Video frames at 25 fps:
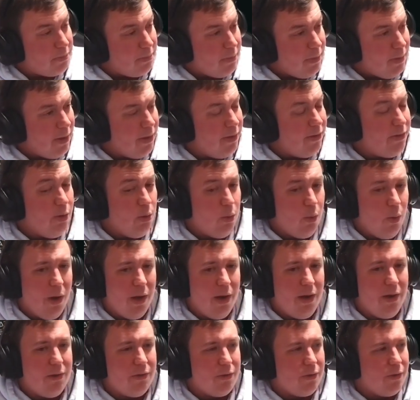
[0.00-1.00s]
there's still quite a
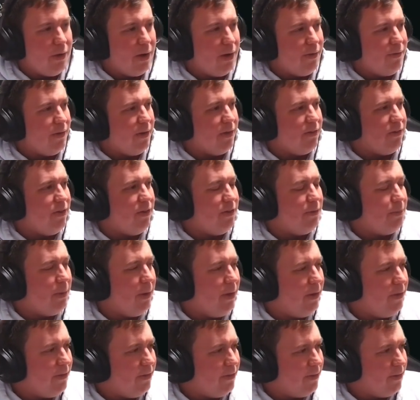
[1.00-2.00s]
lot of graveyard chest
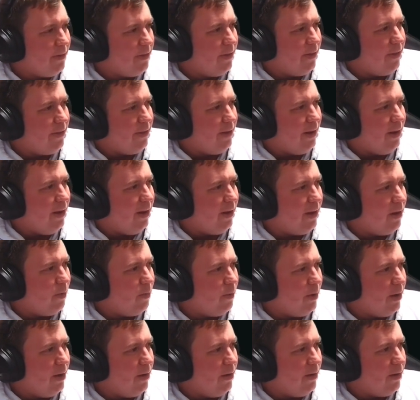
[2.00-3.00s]
passes and the like
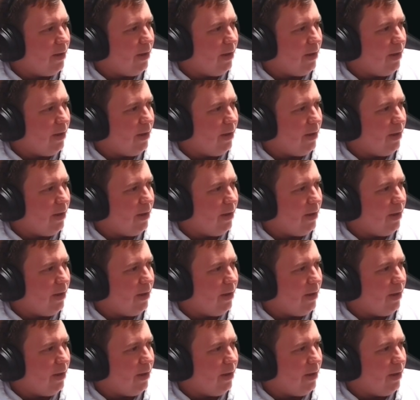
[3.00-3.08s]
around,